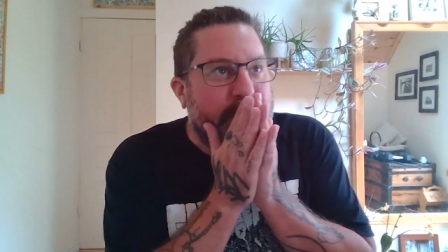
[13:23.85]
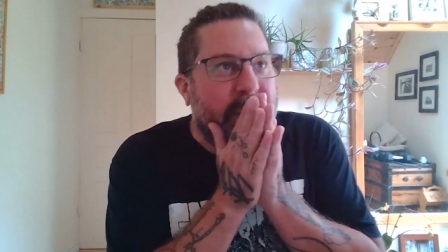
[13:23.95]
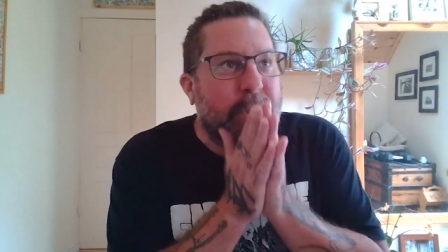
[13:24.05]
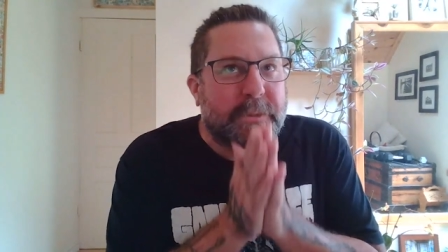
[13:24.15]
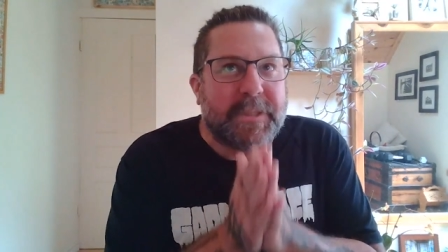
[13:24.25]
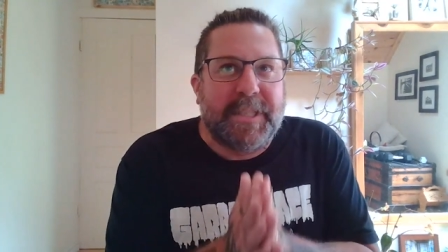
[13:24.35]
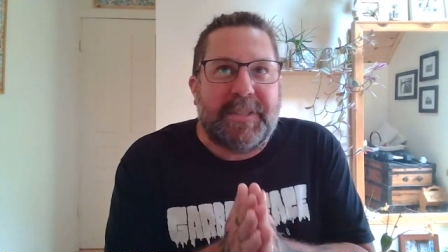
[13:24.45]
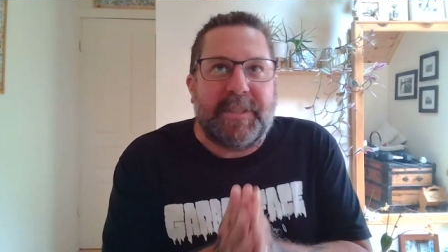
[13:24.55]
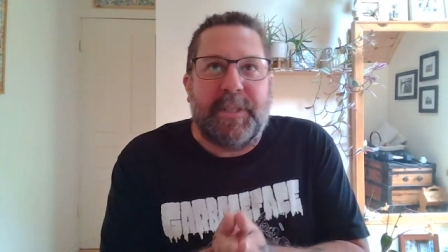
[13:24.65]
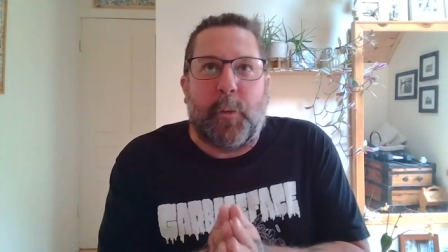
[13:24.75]
I think it was
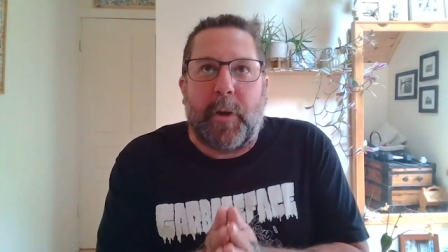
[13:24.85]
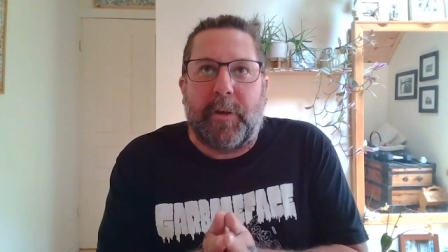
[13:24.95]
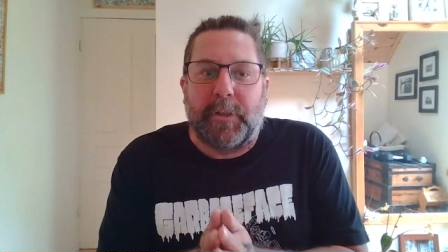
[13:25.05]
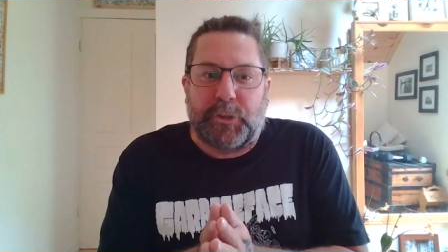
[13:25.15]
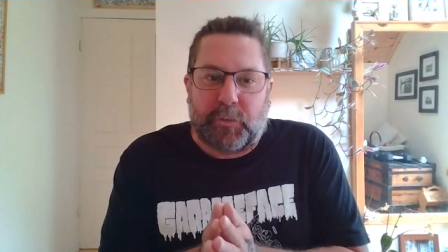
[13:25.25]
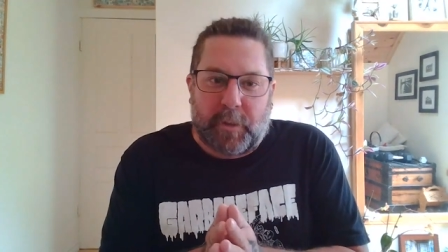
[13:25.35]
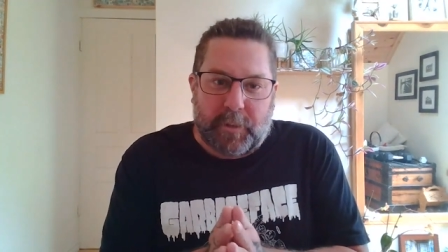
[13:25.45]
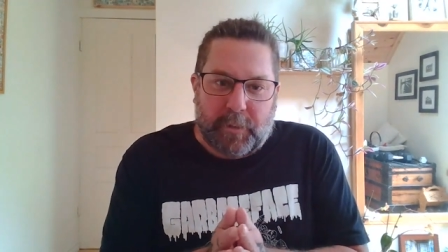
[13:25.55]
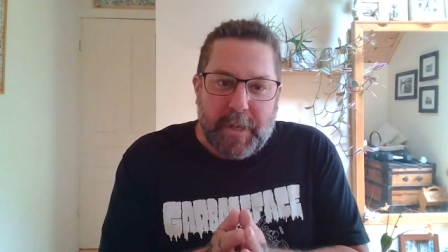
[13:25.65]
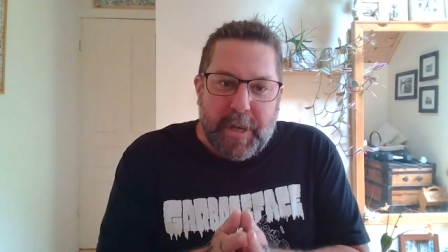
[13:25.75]
Linseed Oil in
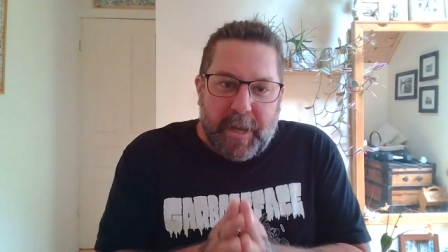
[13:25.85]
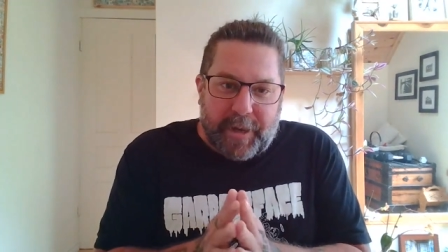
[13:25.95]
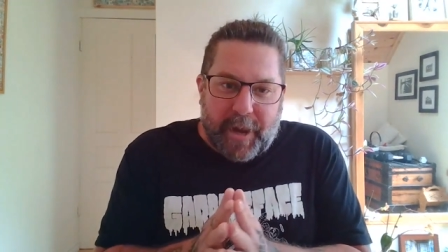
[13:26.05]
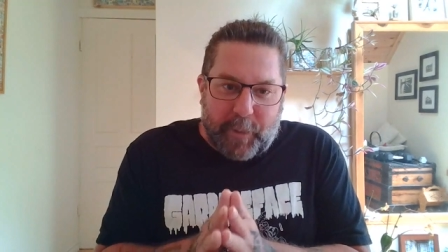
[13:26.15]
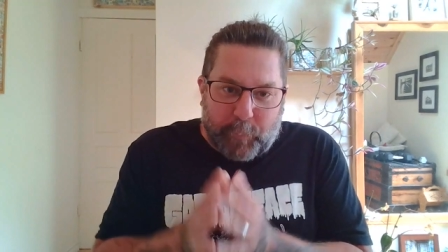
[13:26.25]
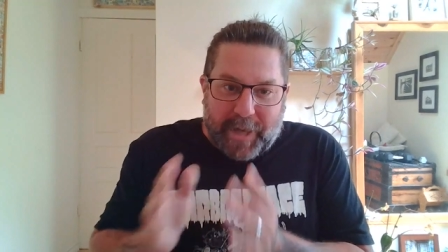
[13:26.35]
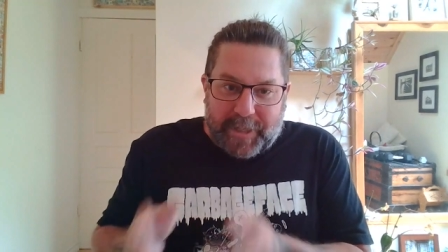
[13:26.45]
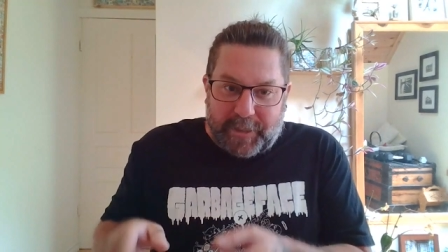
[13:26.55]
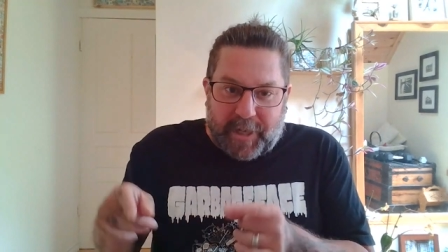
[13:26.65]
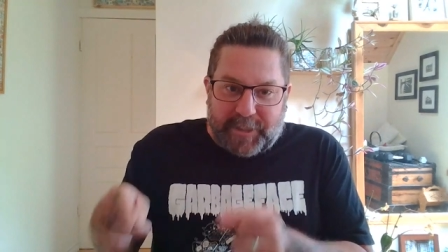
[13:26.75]
Toronto, and I
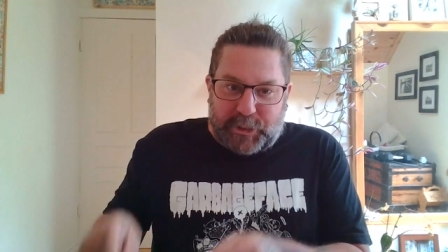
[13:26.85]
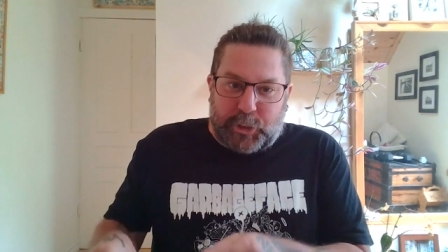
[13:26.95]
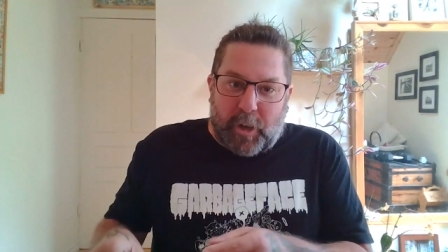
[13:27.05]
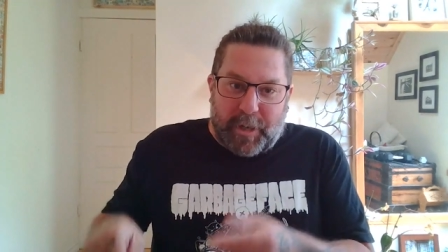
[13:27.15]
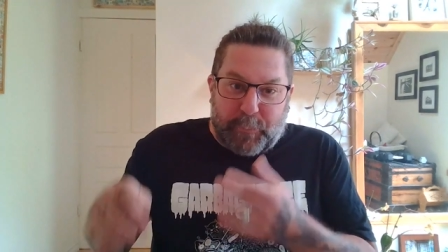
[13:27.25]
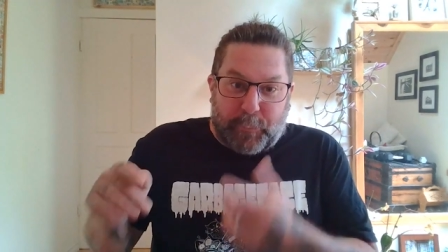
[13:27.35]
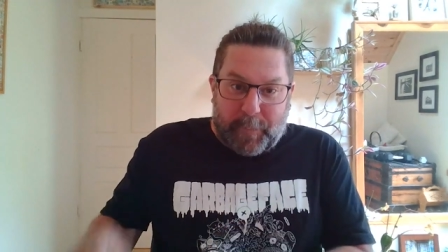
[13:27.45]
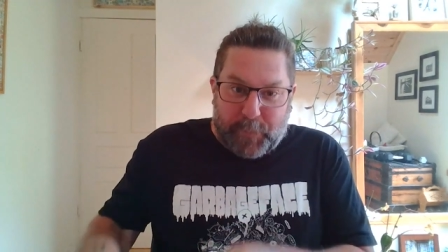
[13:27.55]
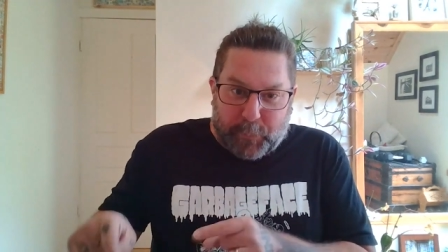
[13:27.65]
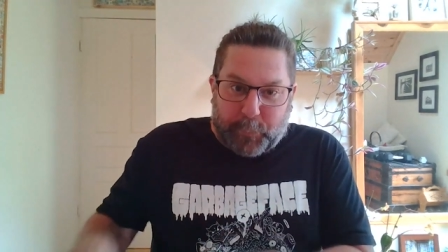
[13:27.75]
recognized yeah. Sean
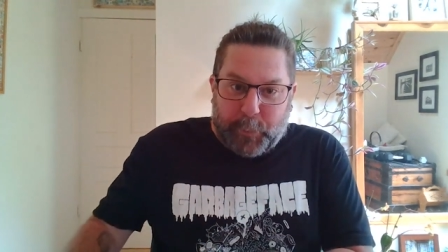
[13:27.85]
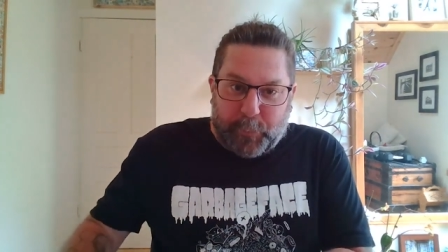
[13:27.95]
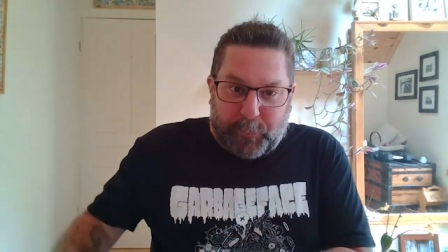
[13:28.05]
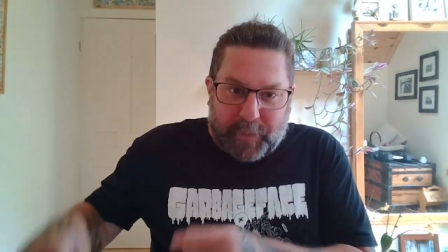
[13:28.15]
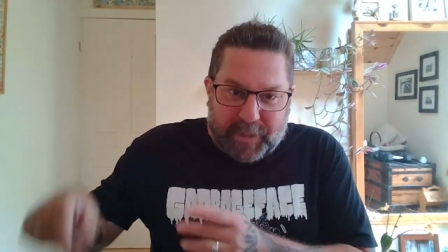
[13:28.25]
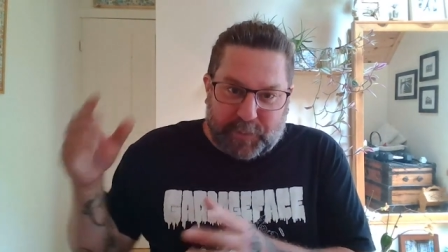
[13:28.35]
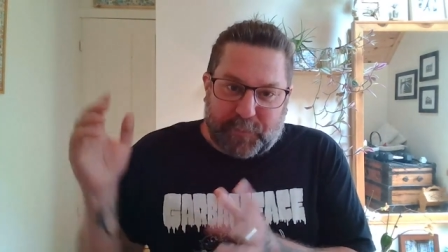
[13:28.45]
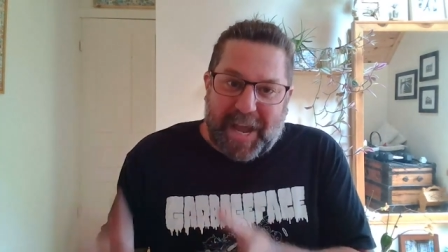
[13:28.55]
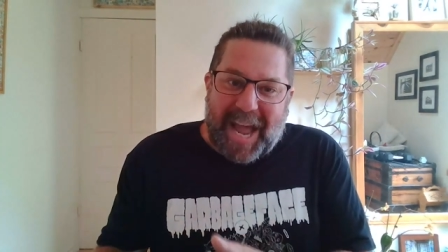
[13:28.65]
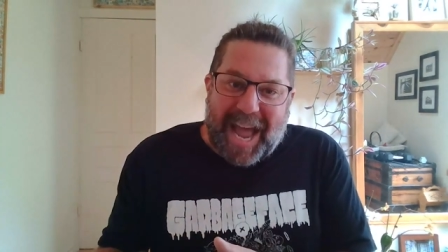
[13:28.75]
from the roof because of
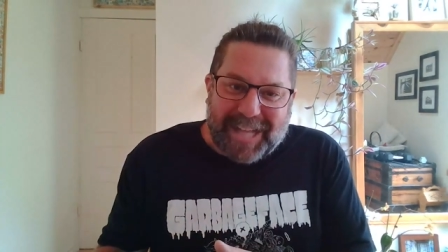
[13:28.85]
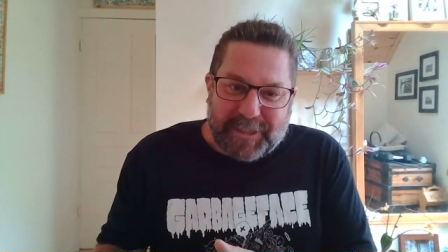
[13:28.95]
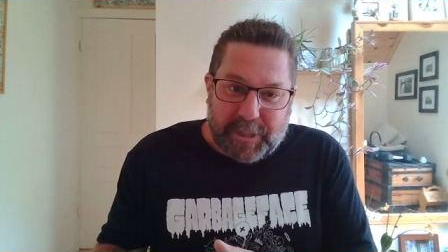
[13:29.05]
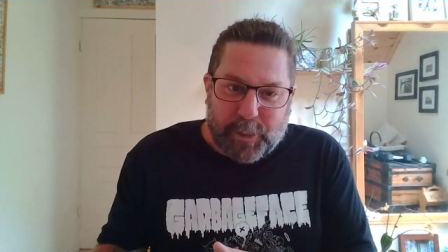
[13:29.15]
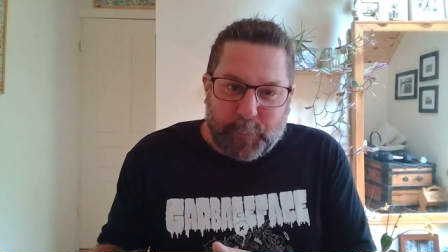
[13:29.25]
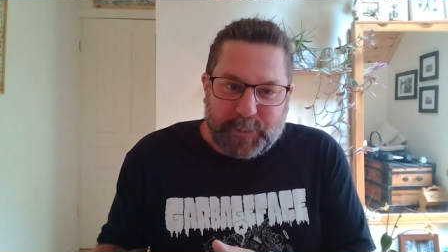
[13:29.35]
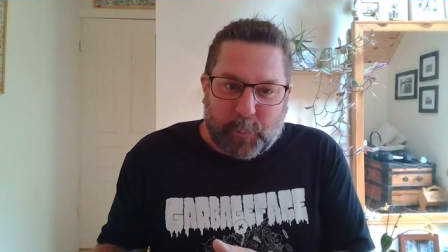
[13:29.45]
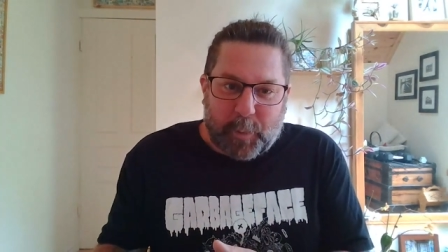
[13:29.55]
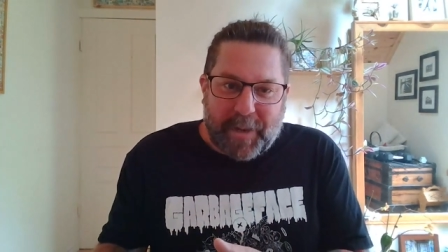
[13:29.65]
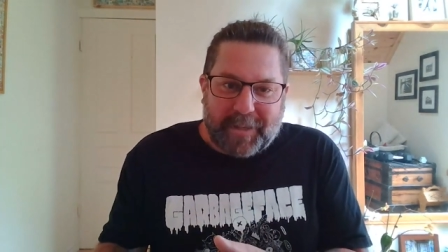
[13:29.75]
the hat that he always
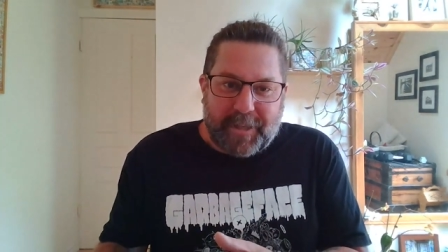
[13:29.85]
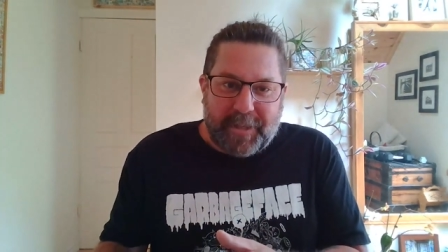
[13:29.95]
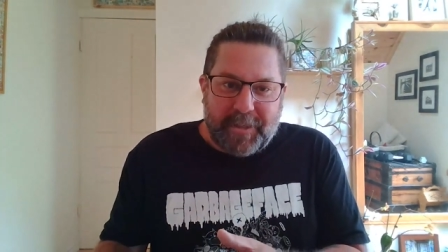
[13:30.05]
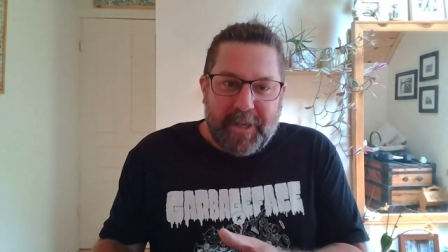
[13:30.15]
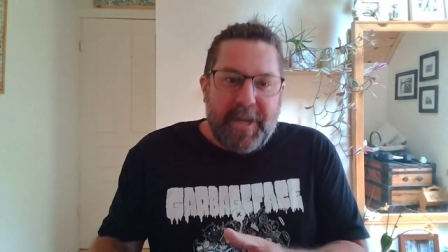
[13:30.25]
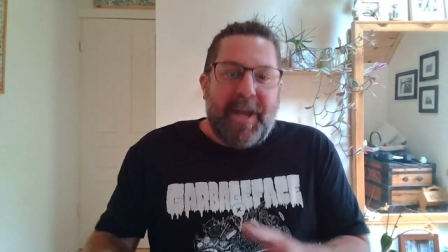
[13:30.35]
wore back then. I